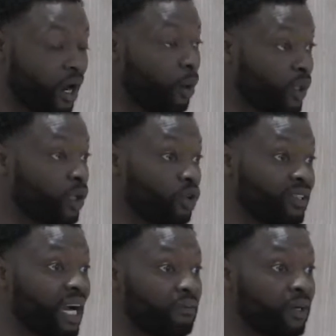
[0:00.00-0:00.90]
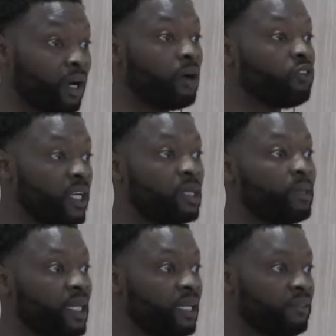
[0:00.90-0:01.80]
I want to go to Africa. I really
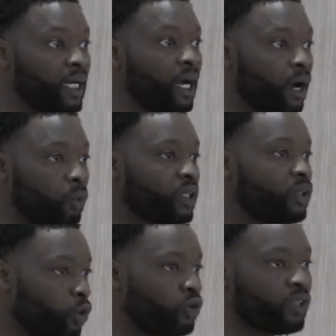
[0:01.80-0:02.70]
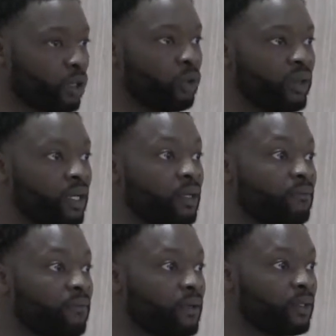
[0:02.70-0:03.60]
believe that I was told to go
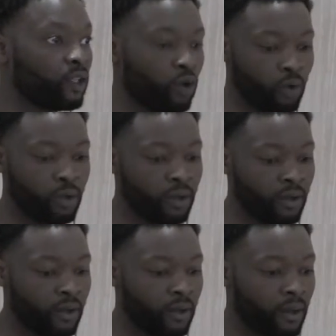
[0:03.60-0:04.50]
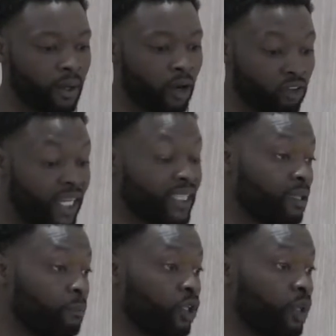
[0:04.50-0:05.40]
there. So I
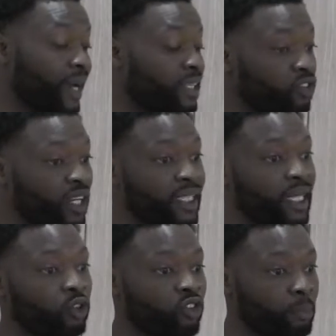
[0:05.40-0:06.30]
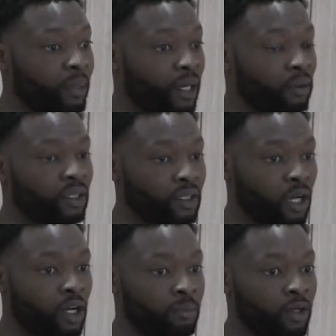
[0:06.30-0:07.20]
raised the money, got to raise £800 to
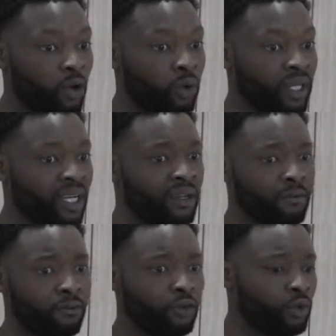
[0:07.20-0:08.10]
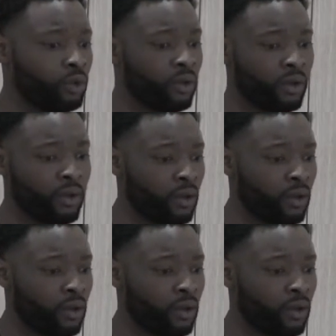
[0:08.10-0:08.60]
go there through